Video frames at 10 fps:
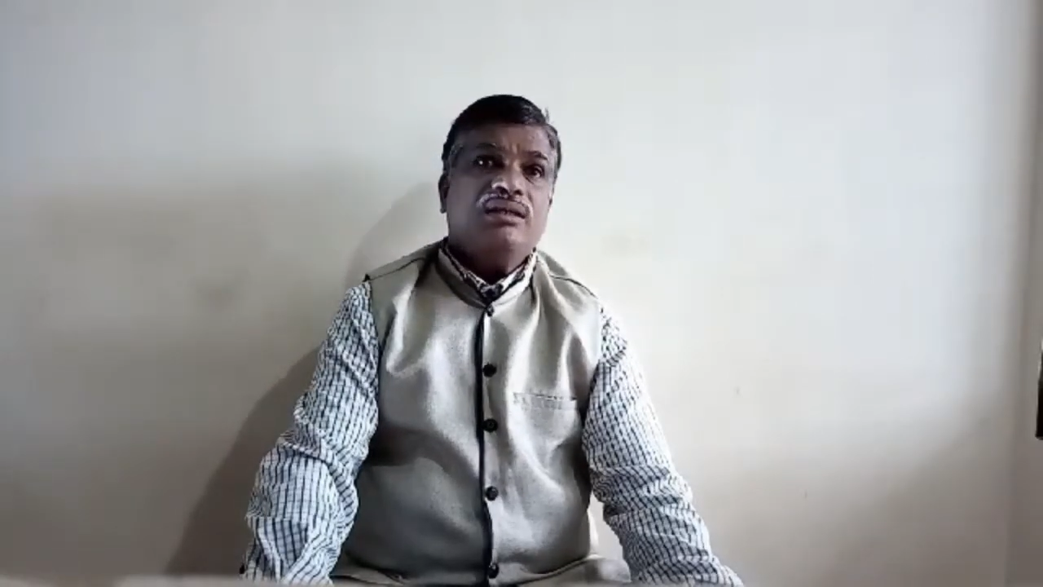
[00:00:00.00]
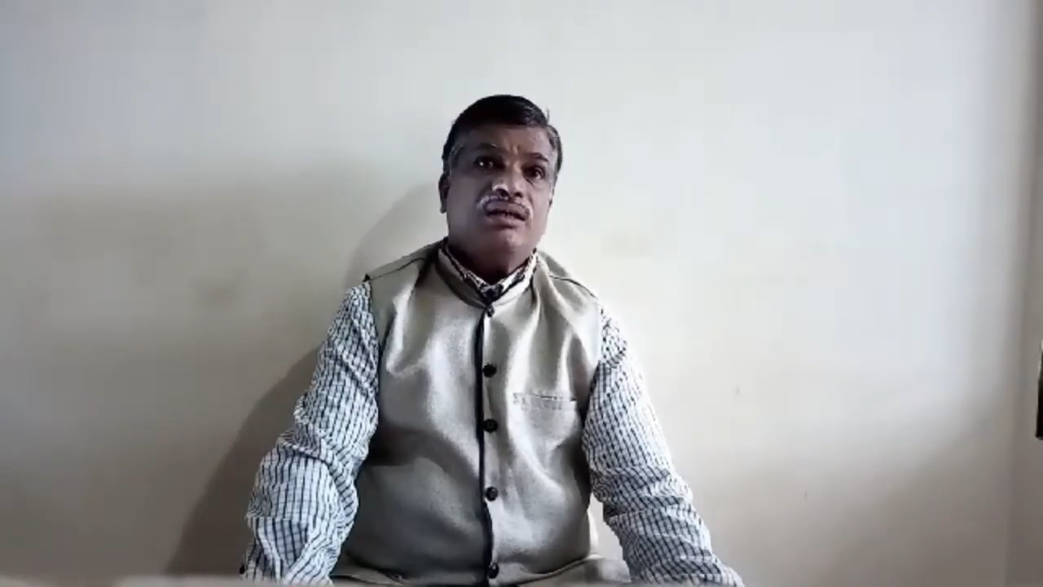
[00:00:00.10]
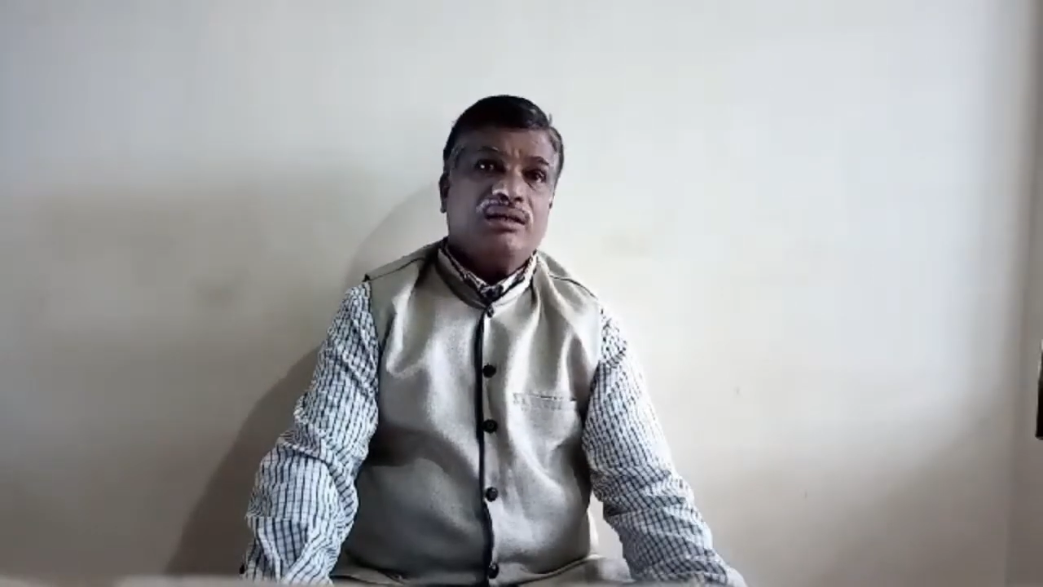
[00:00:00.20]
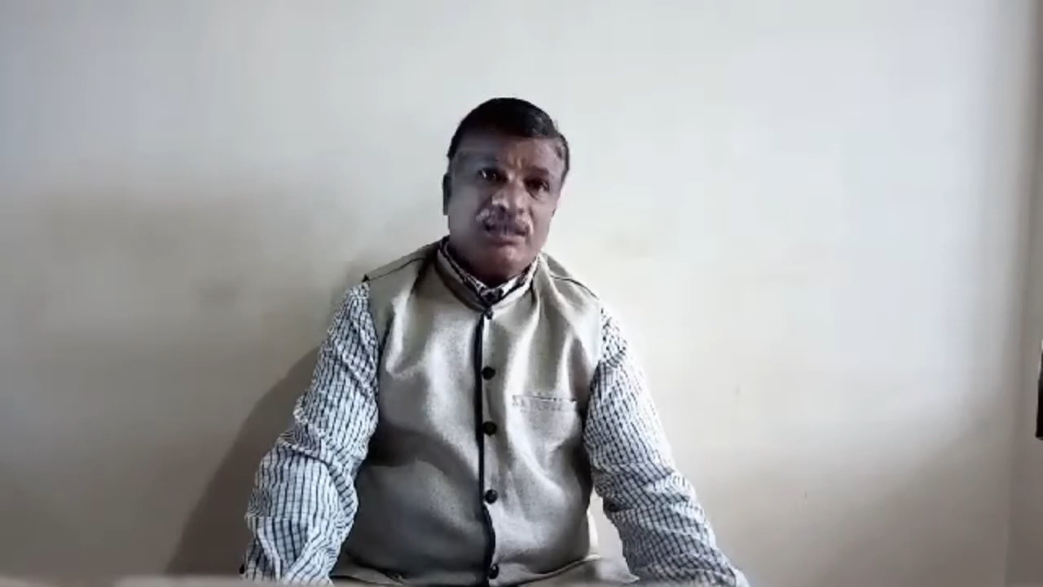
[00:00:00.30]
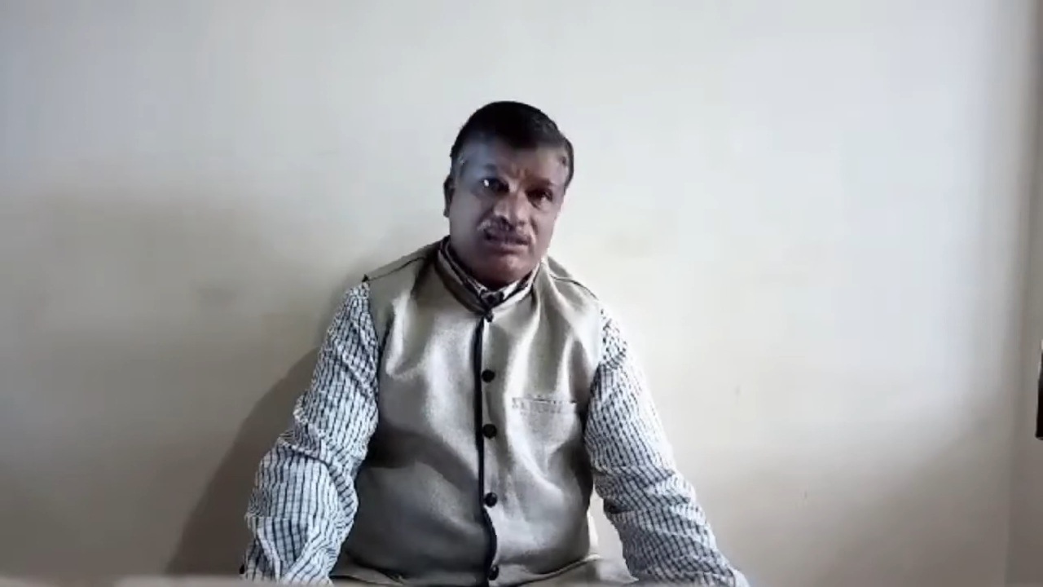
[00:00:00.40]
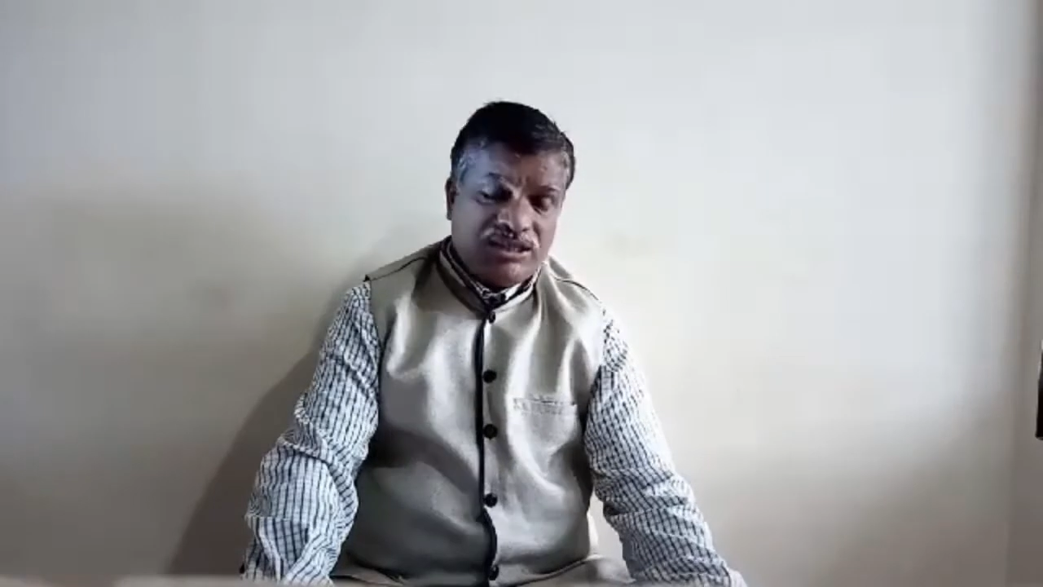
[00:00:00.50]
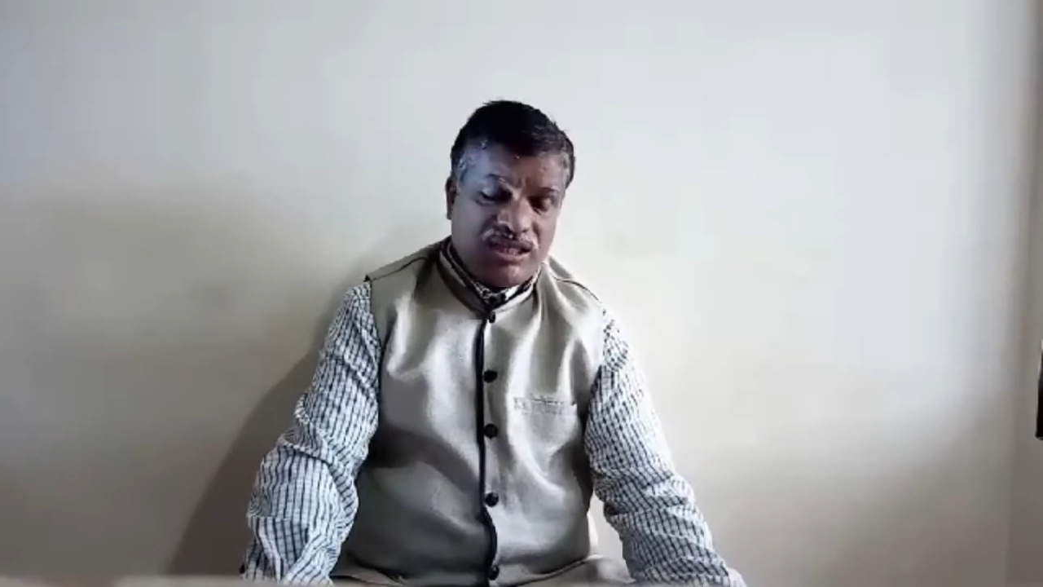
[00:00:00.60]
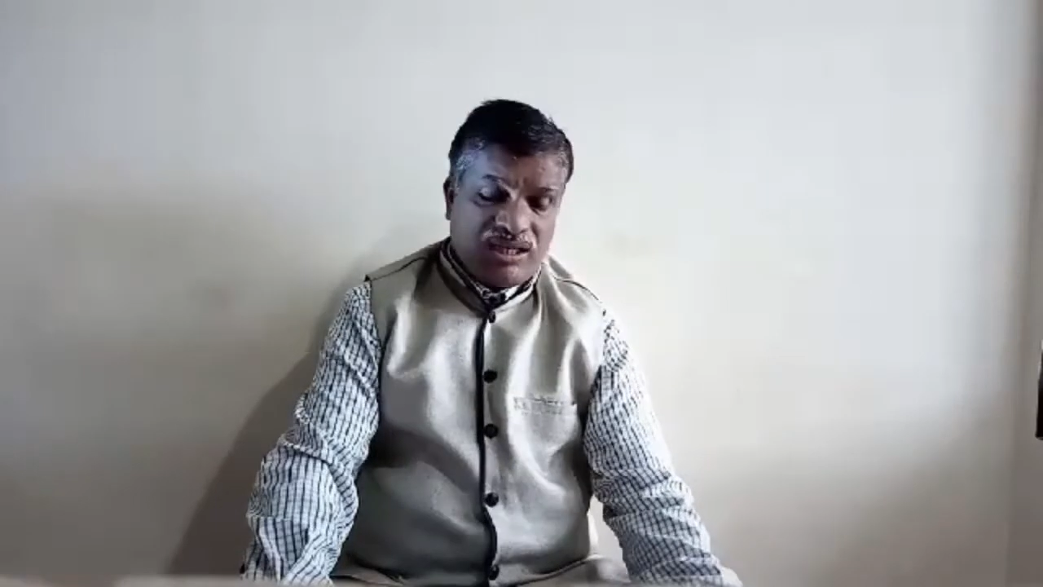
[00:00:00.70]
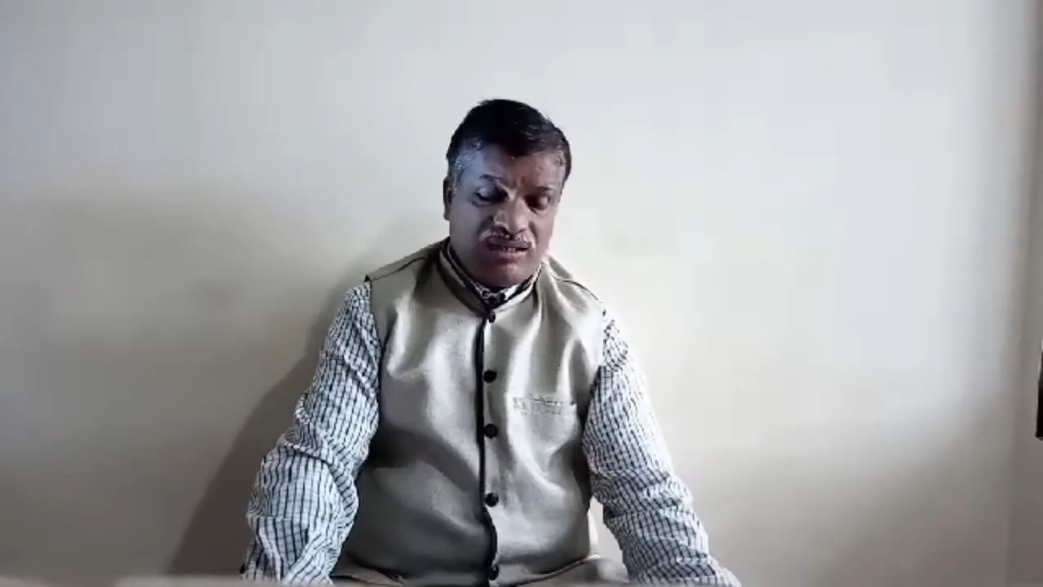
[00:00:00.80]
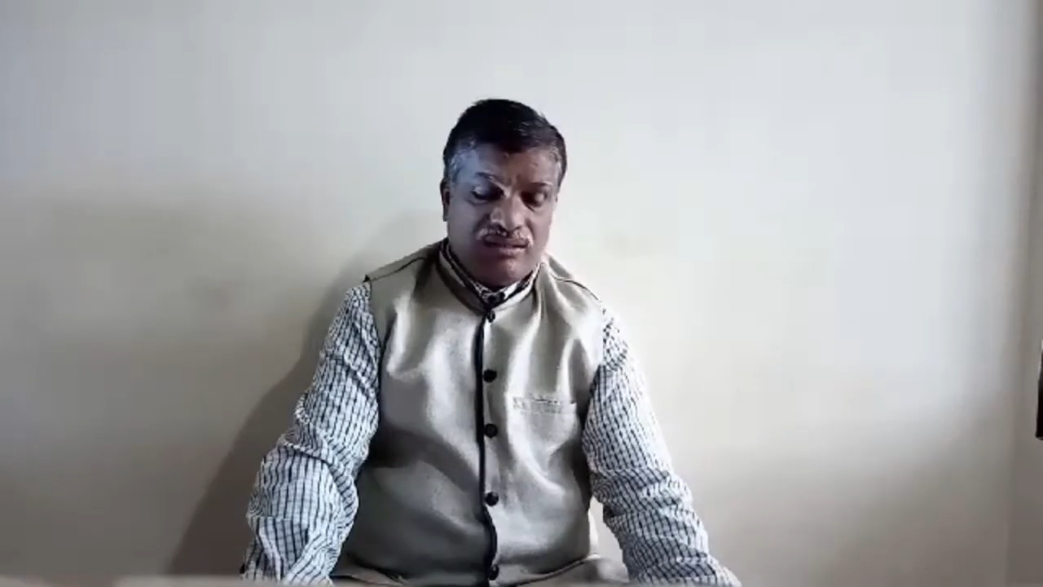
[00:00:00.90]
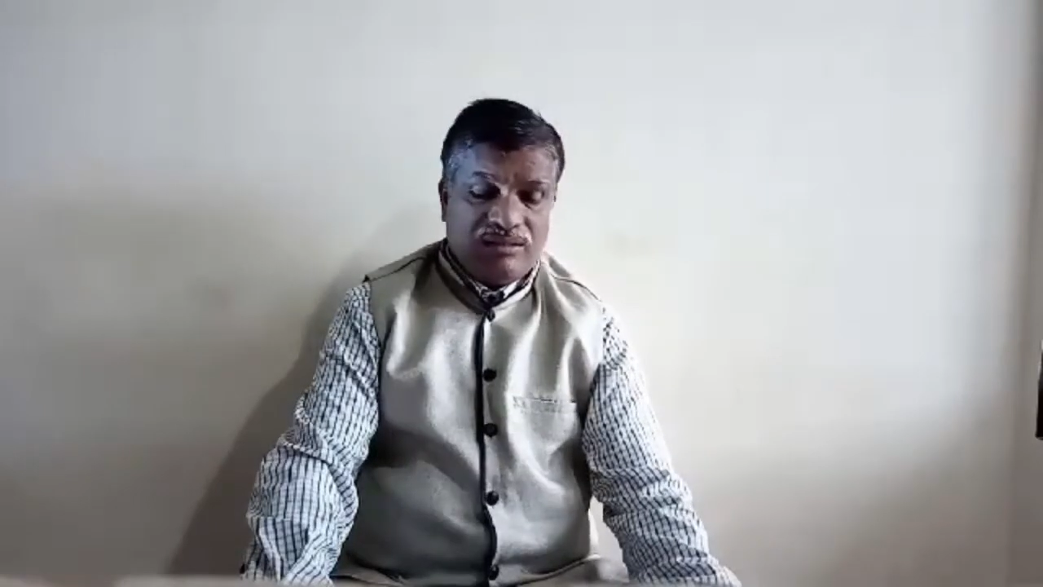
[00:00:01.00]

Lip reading: HCl